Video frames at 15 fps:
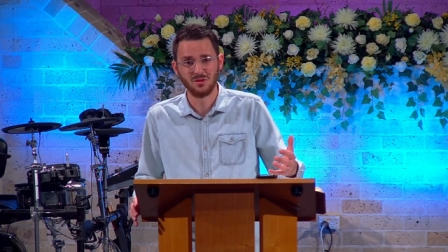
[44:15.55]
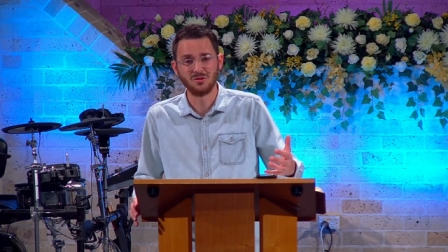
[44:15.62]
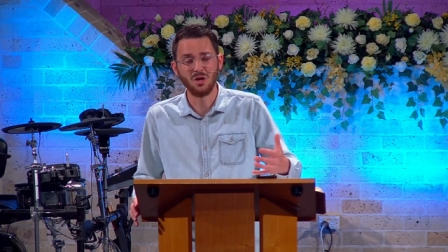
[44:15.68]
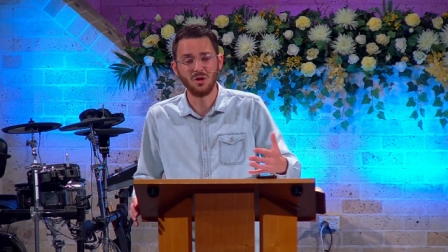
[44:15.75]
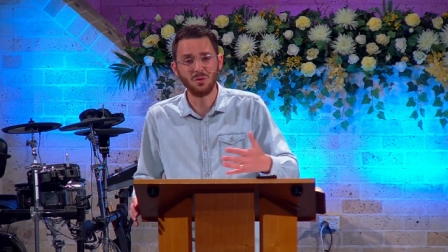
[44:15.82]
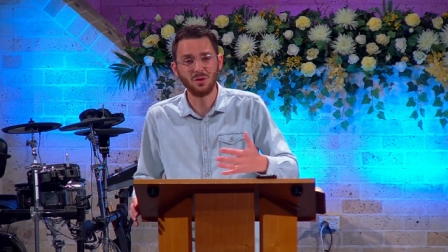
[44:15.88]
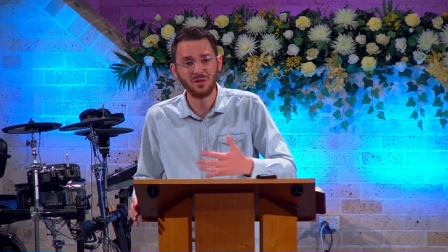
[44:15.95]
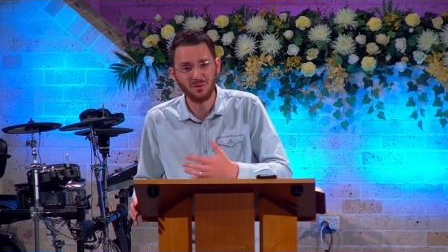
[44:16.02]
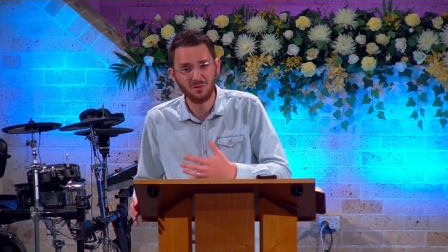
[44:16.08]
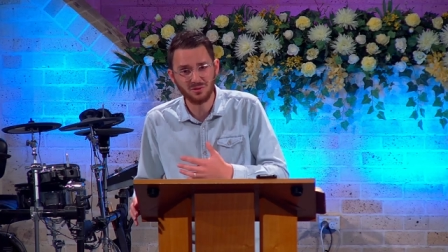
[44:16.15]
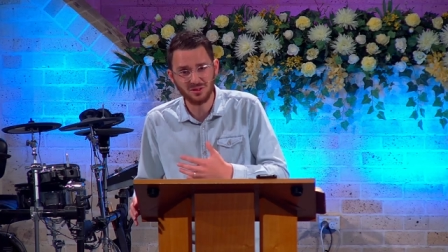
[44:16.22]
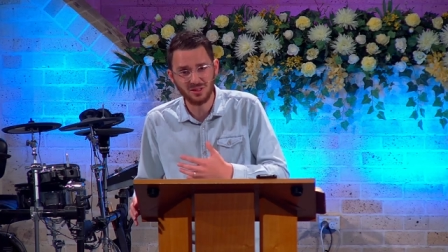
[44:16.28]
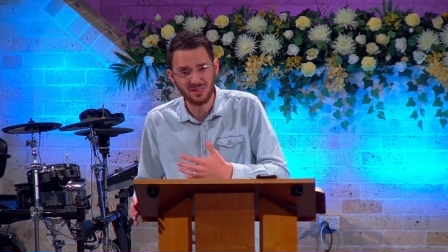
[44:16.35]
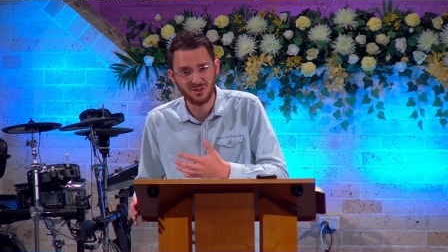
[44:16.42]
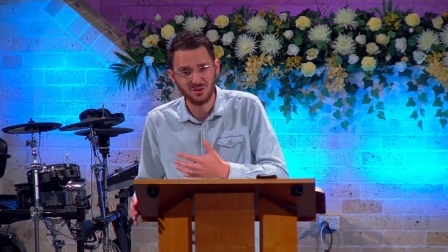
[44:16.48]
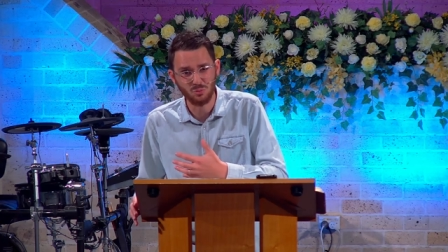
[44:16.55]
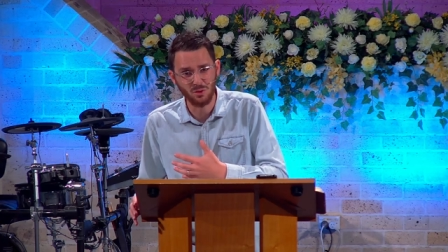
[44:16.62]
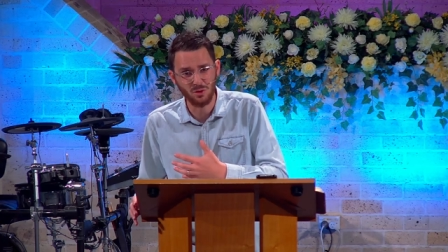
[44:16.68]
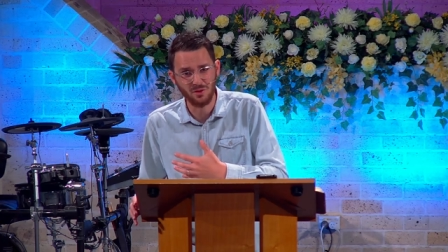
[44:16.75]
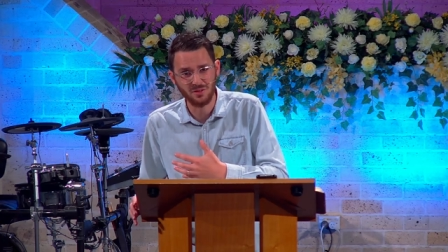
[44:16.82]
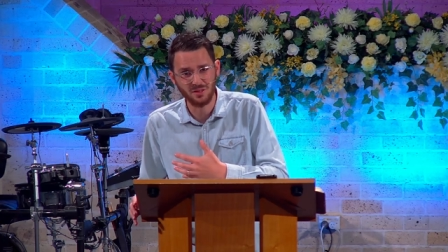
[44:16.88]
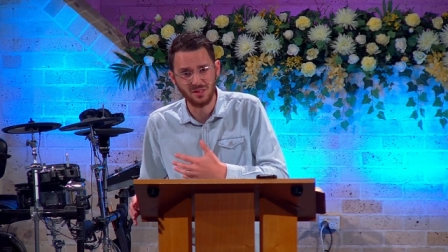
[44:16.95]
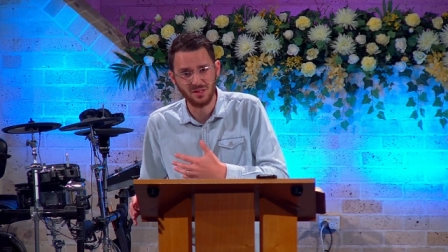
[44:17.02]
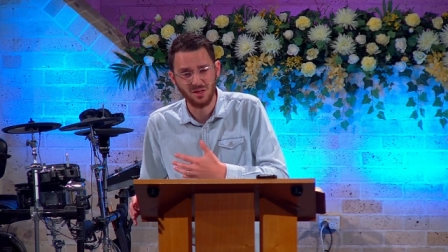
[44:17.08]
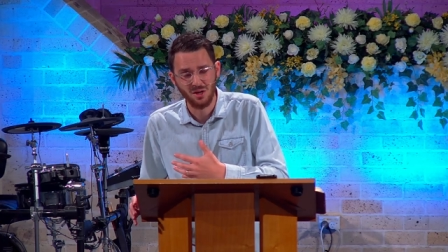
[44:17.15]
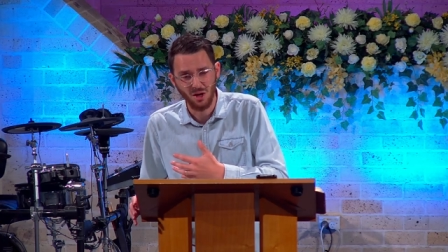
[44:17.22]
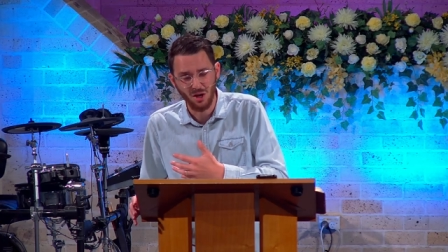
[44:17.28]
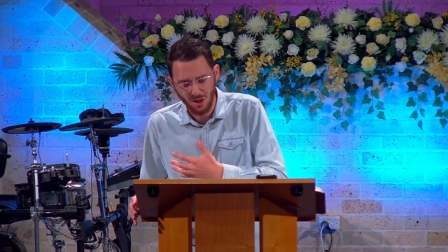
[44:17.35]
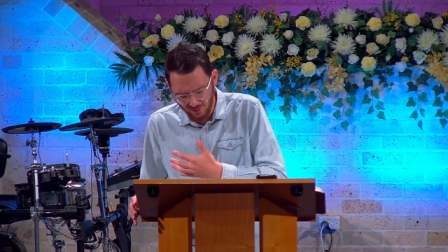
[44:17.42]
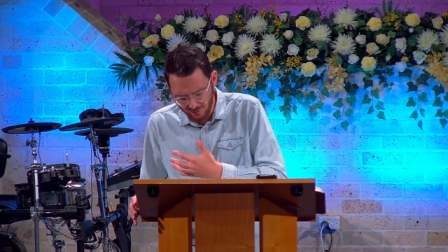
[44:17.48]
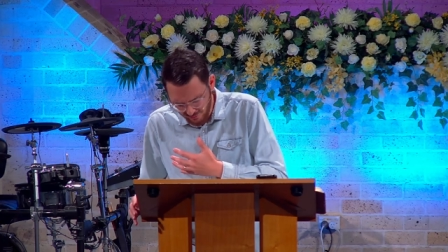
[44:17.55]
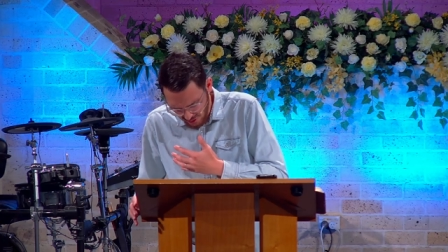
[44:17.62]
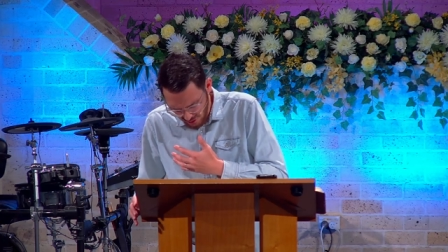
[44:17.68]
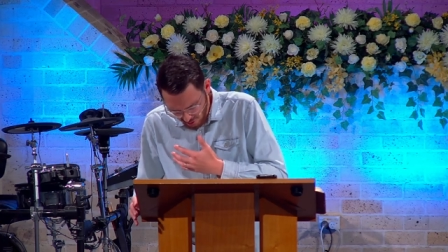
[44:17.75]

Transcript: No one else is worthy of